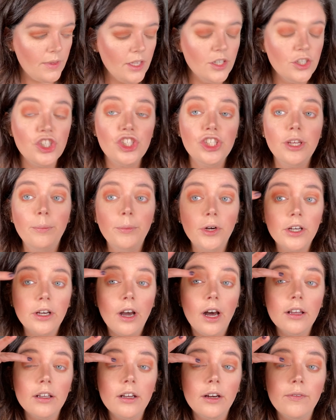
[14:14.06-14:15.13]
shimmer
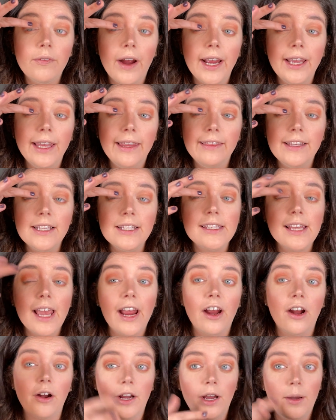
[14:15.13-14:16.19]
color right in this
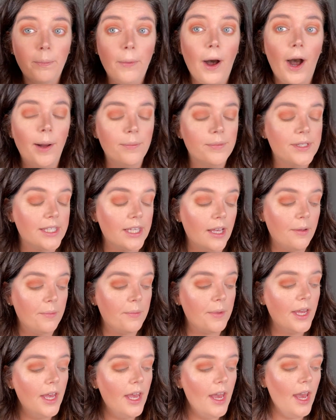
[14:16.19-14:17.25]
area, pop
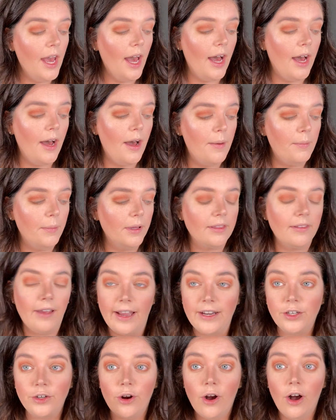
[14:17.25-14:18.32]
some
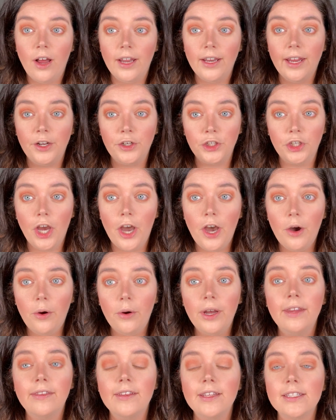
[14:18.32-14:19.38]
liner on and go.
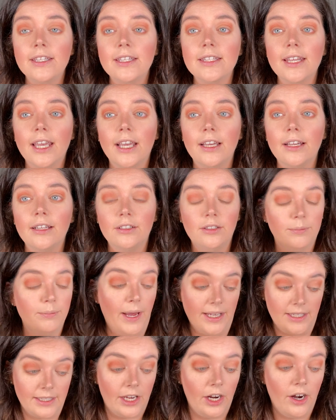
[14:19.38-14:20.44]
And this is like
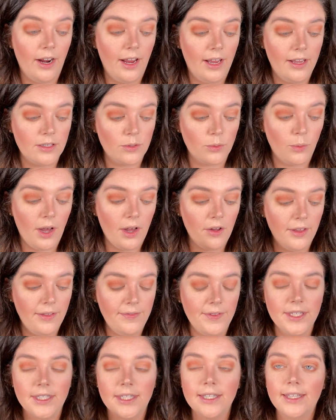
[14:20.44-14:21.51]
mascara as well,
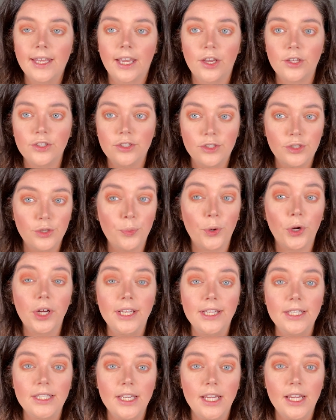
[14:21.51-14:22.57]
and this is like a super
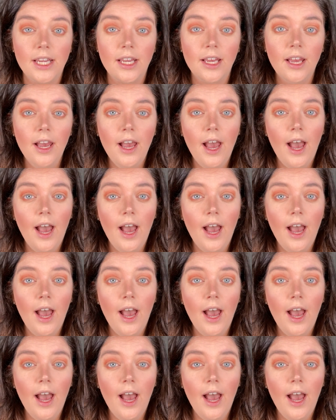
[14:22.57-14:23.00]
easy